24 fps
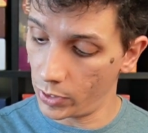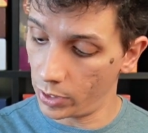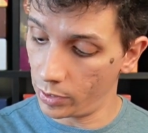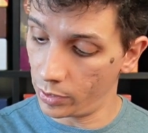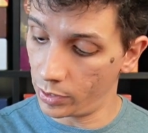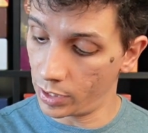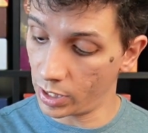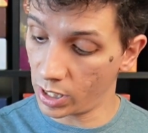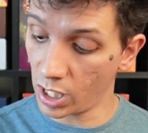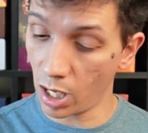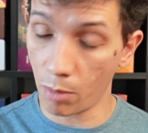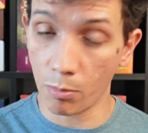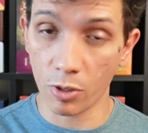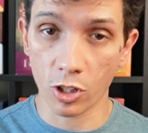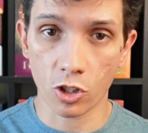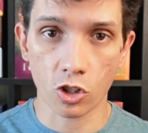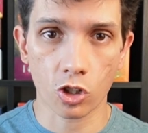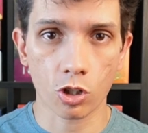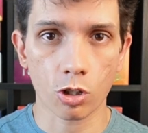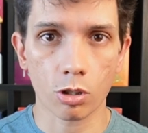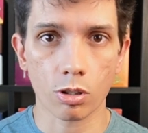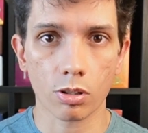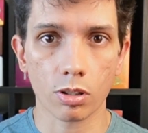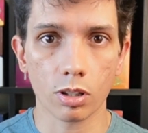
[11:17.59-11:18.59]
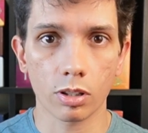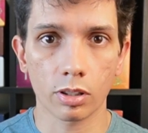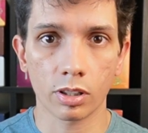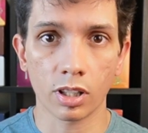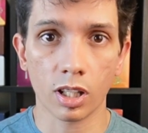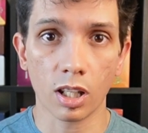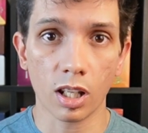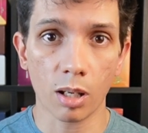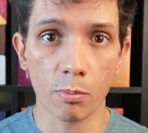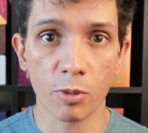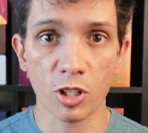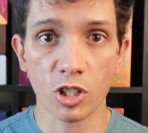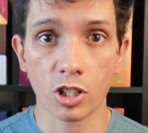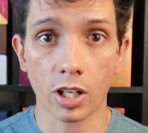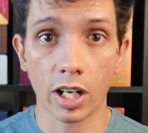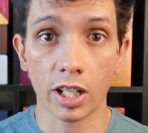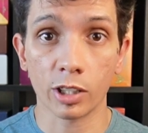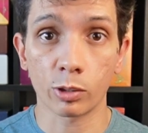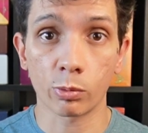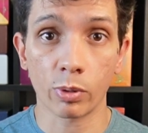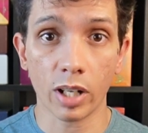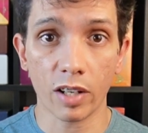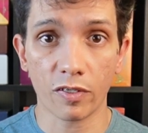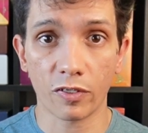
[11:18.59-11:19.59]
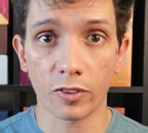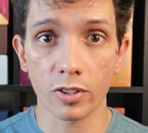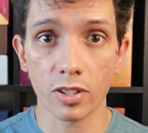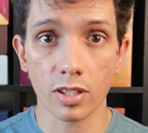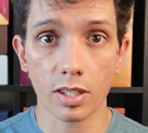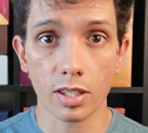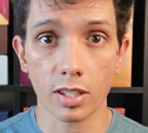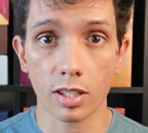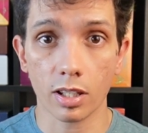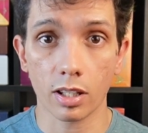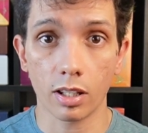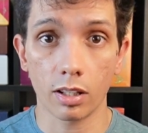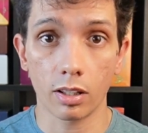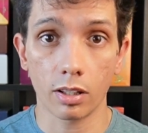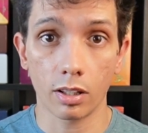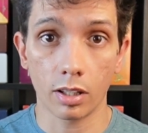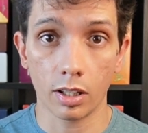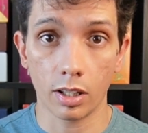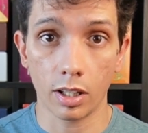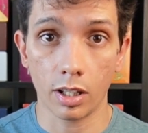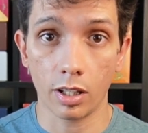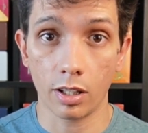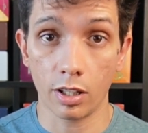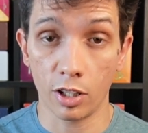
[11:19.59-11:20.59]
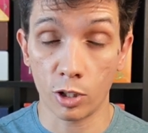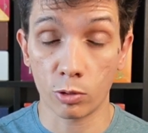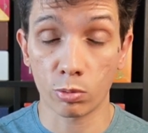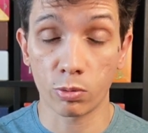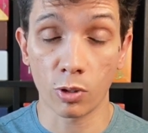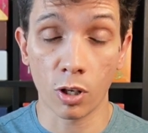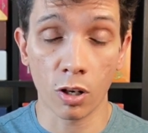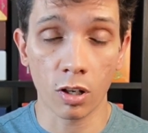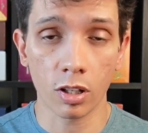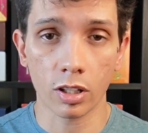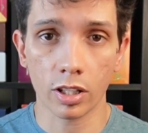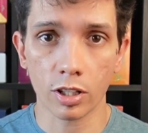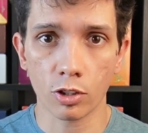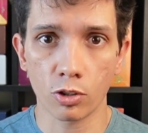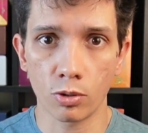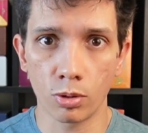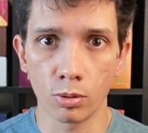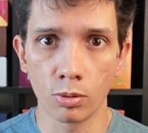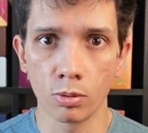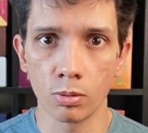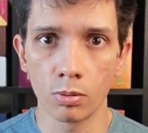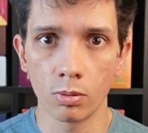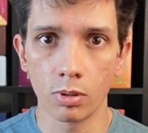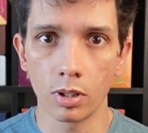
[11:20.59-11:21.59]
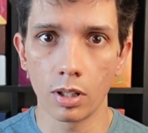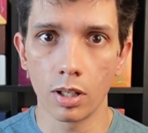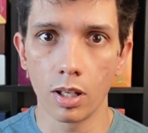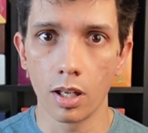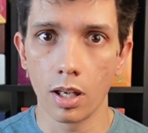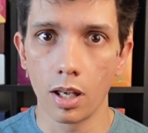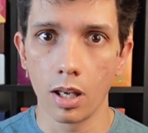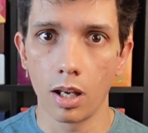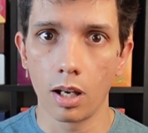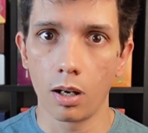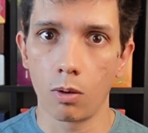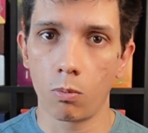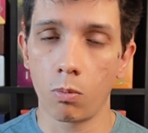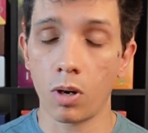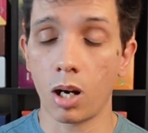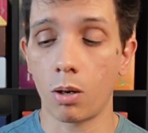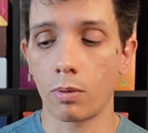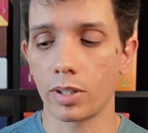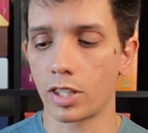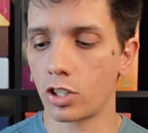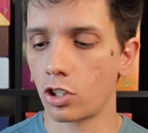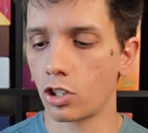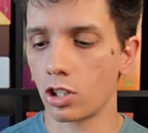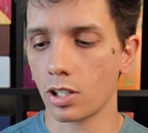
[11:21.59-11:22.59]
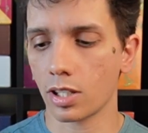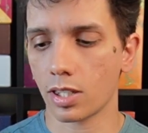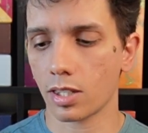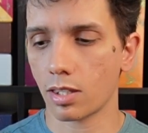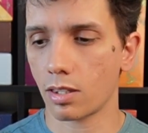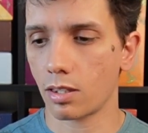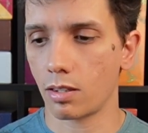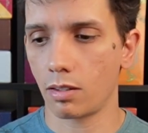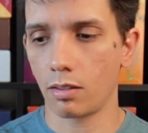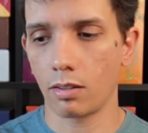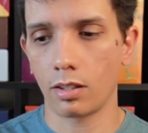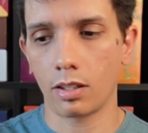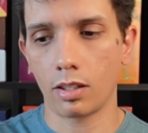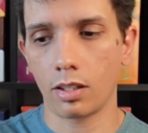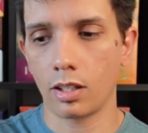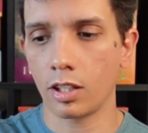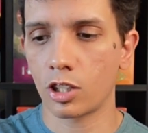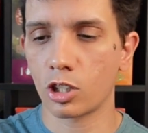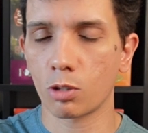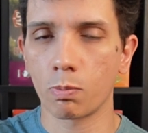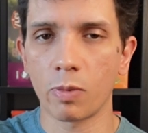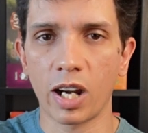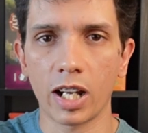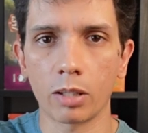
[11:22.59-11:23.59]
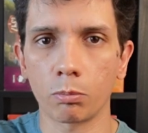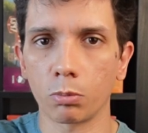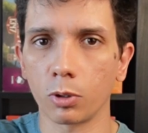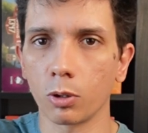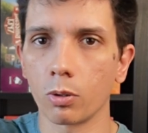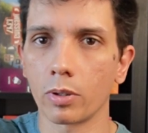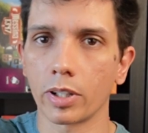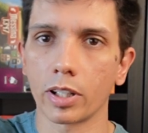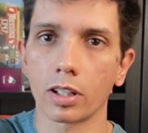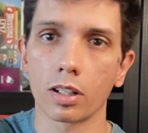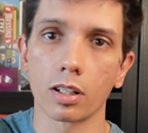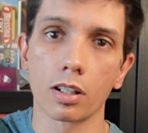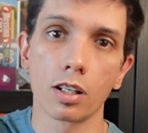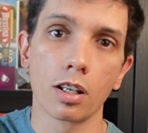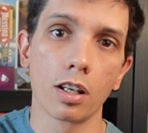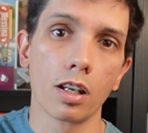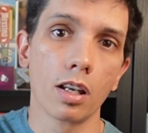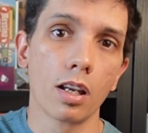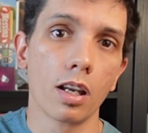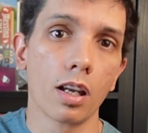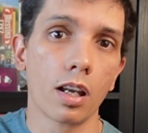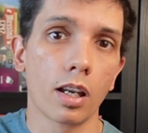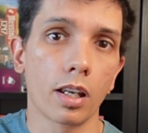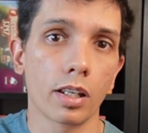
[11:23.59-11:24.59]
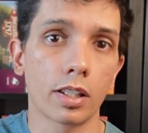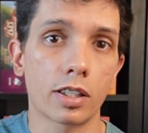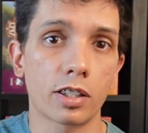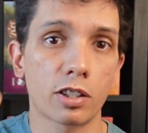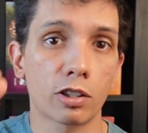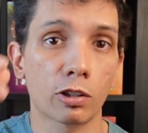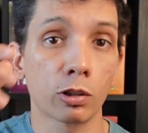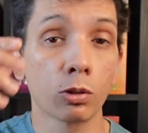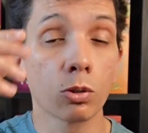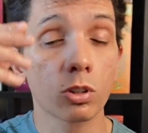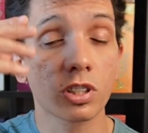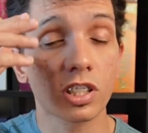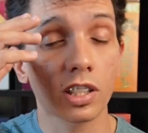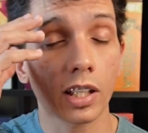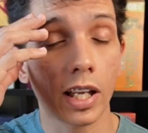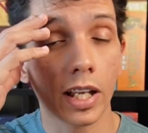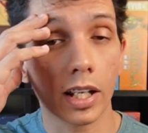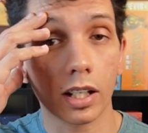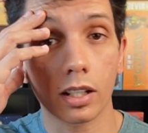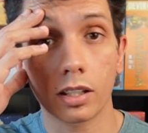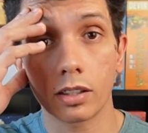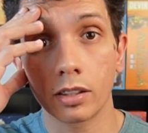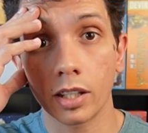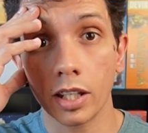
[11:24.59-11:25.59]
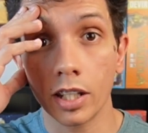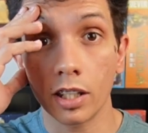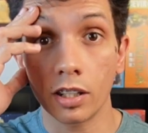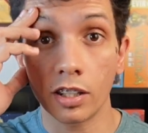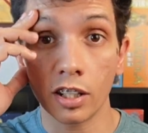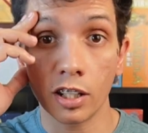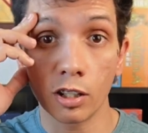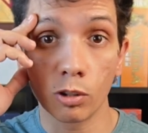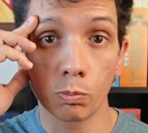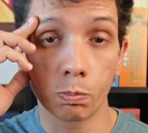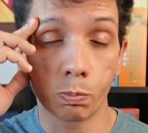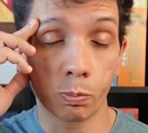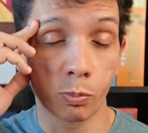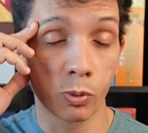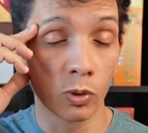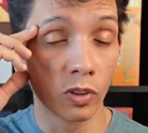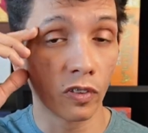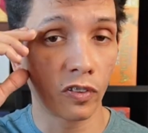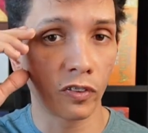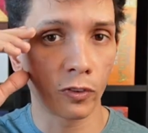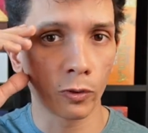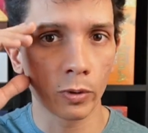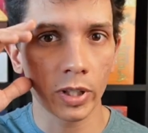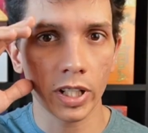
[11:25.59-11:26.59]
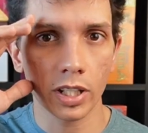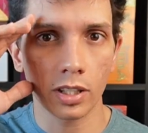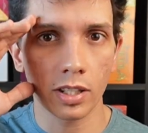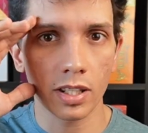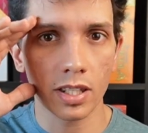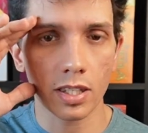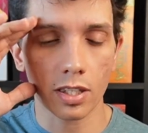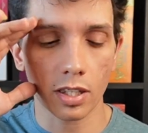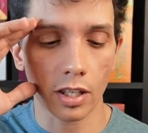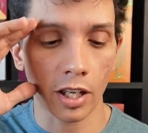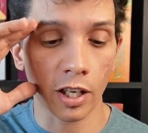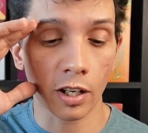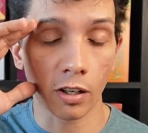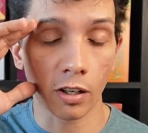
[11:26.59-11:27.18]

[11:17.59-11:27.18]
damage card reference is wrong too. Wow, it's mind-blowing. It looks like they didn't proofread this at